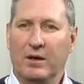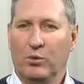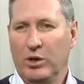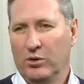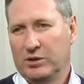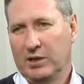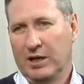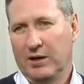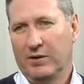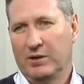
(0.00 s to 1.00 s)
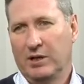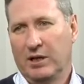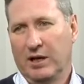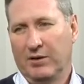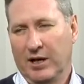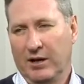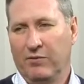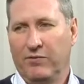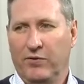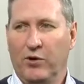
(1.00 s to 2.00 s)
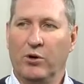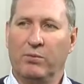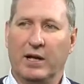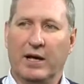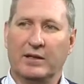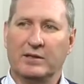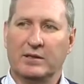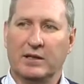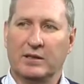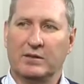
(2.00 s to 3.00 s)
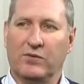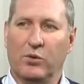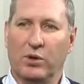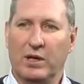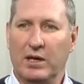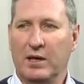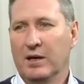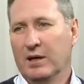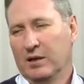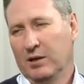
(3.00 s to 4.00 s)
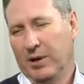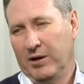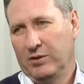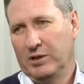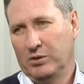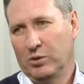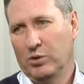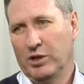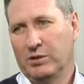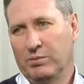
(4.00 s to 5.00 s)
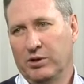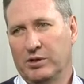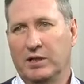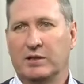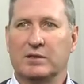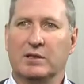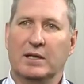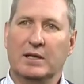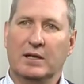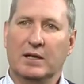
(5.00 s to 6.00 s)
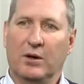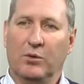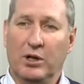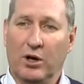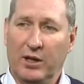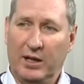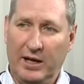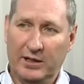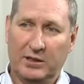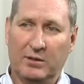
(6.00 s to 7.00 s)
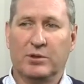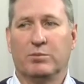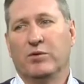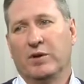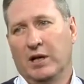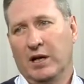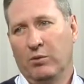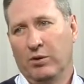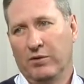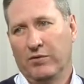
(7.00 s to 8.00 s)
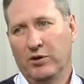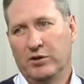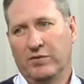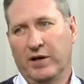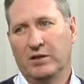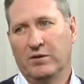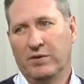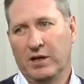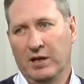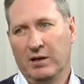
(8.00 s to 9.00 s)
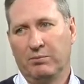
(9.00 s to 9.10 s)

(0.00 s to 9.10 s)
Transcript: We also haven't had firm dates yet for the, the battery storage projects. We know that Eskom is moving ahead with the first phase of their